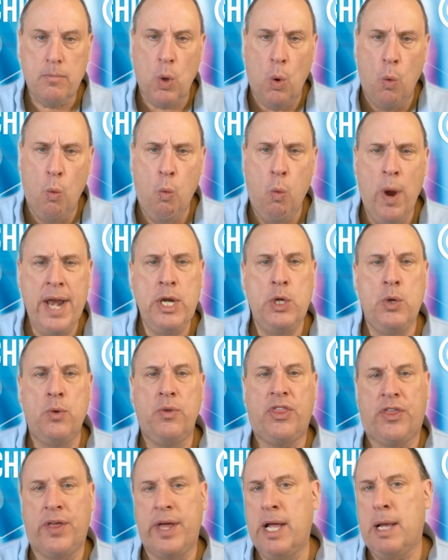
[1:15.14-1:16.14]
When you
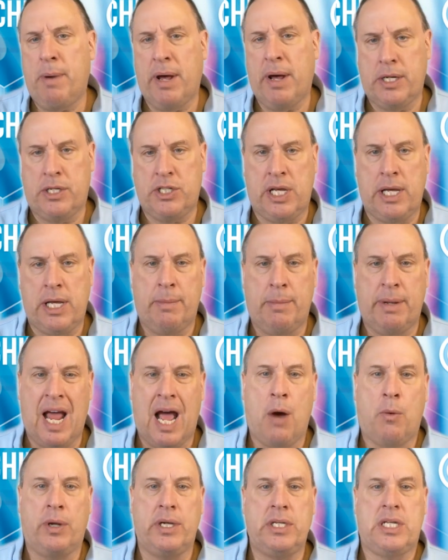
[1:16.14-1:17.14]
think about a team and
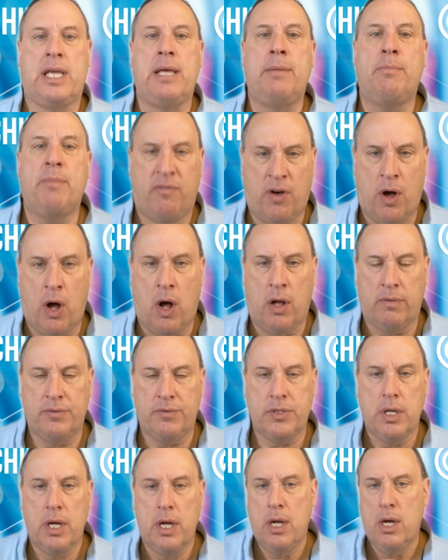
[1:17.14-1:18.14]
how a team
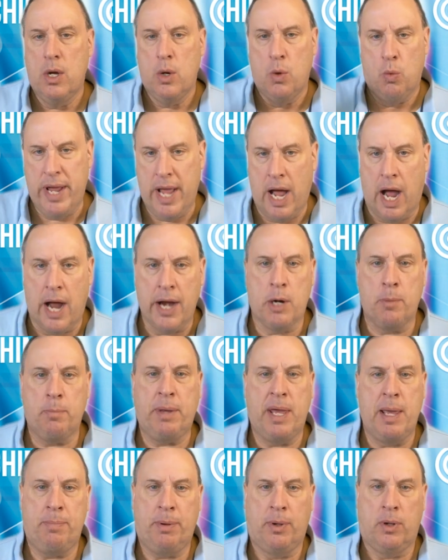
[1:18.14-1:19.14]
evolves, we hire
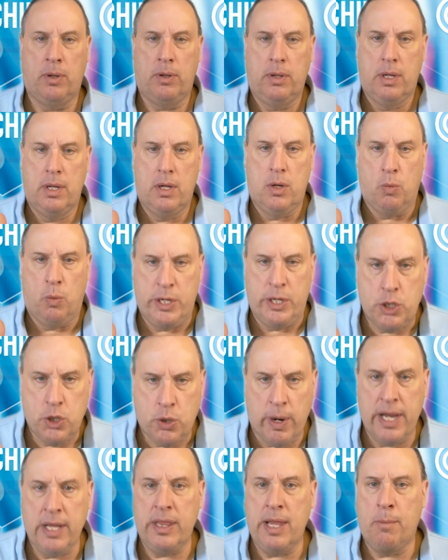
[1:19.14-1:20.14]
people, we
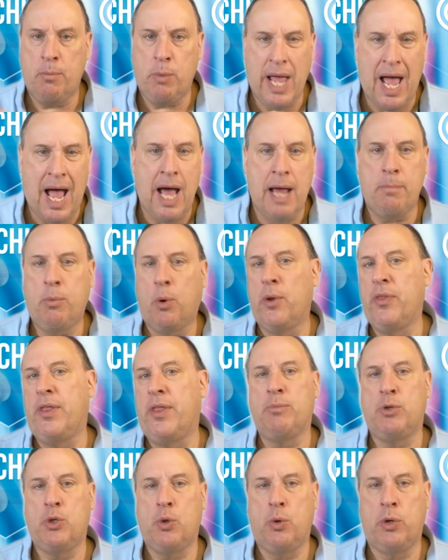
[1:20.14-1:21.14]
train them, we onboard
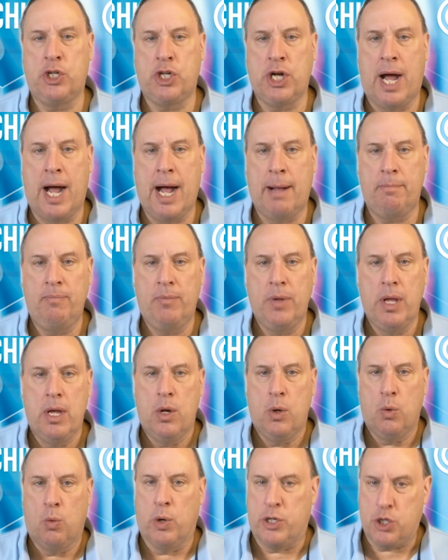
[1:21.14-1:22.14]
them to a job.
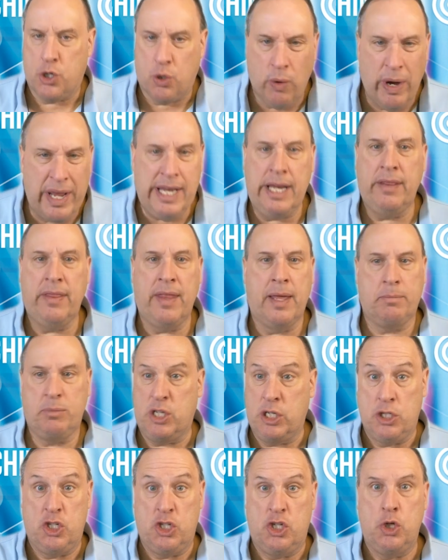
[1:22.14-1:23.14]
We're training them
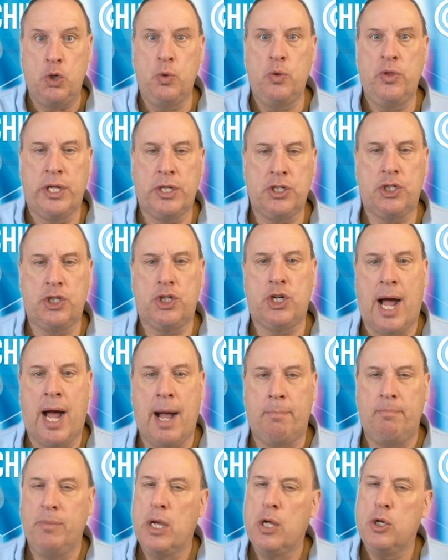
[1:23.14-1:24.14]
to do this
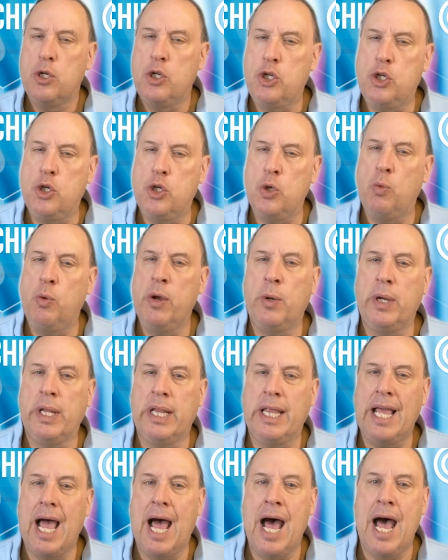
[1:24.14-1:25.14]
job. Do we
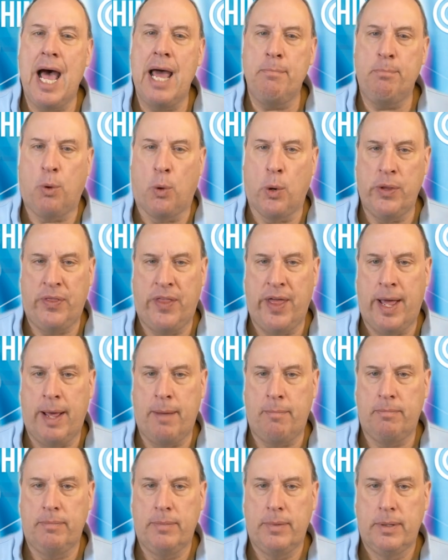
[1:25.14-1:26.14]
really onboard
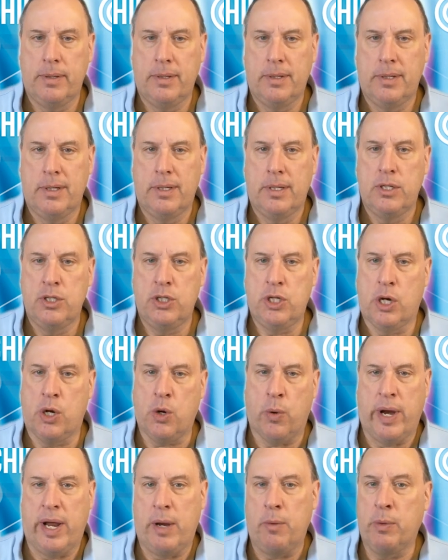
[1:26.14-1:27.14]
them to
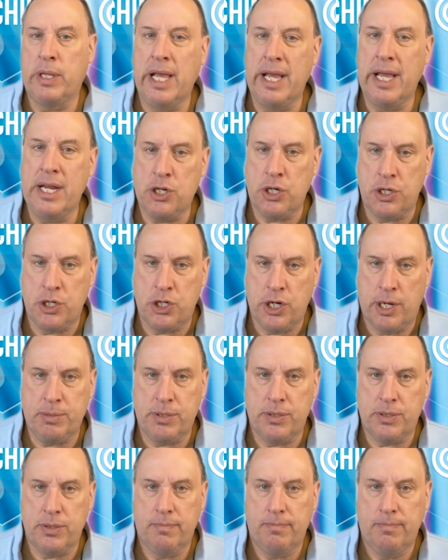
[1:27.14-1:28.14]
create
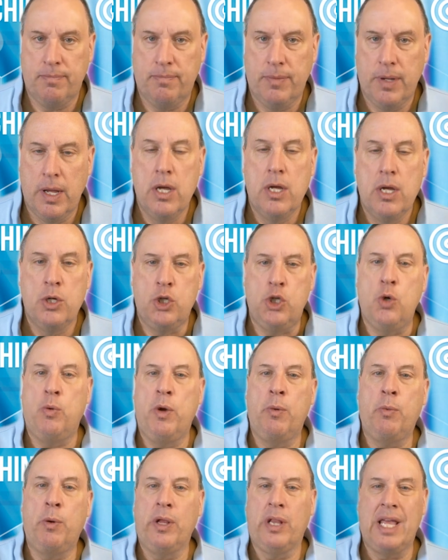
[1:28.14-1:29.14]
relationships? Do
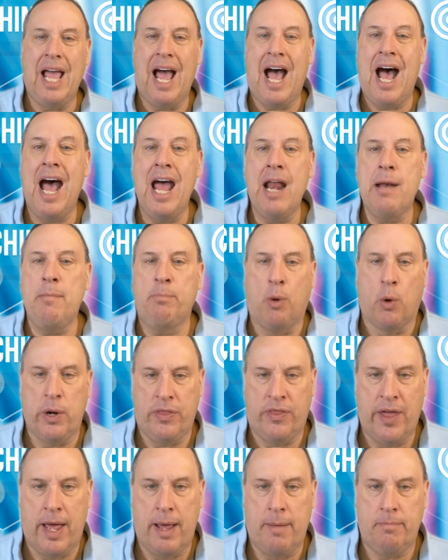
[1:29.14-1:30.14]
we really onboard
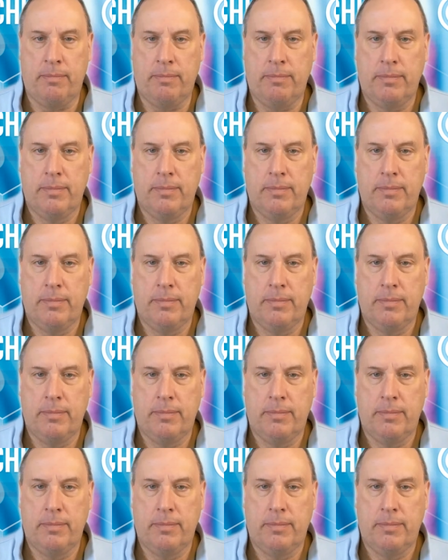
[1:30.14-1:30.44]
them